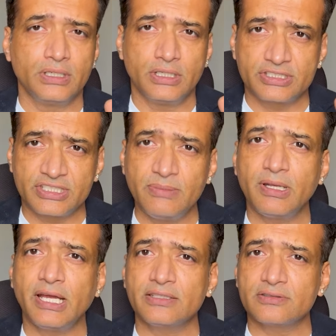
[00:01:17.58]

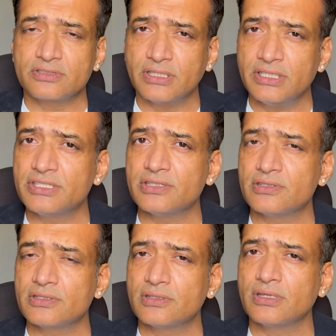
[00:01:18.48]
streamlined
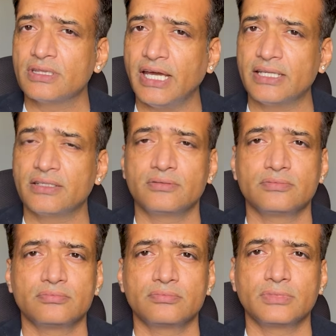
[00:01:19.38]
engines that
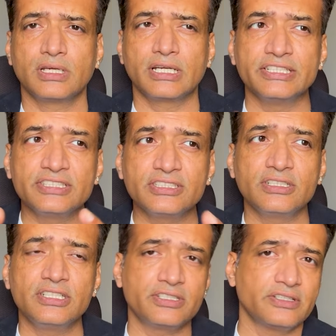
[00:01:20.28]

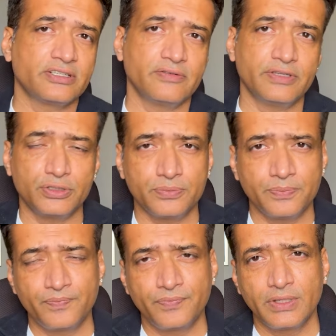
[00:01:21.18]
consistently generate revenue.
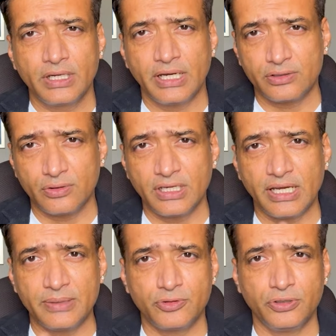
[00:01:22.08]
And today
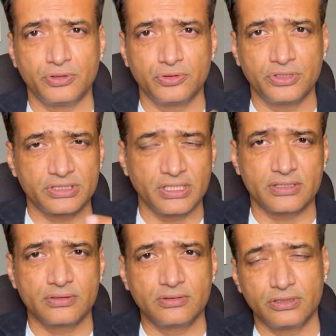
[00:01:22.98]
I am going to
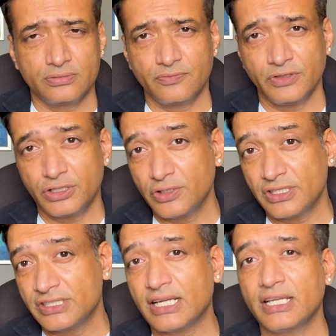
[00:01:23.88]
discuss with you
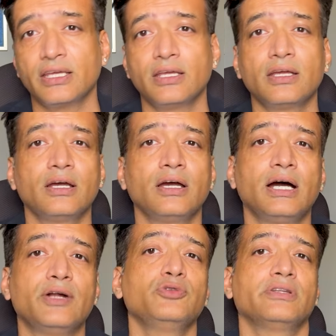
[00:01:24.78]
exactly
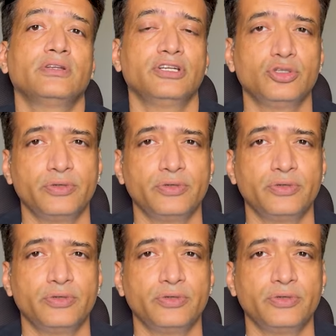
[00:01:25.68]
how do I really do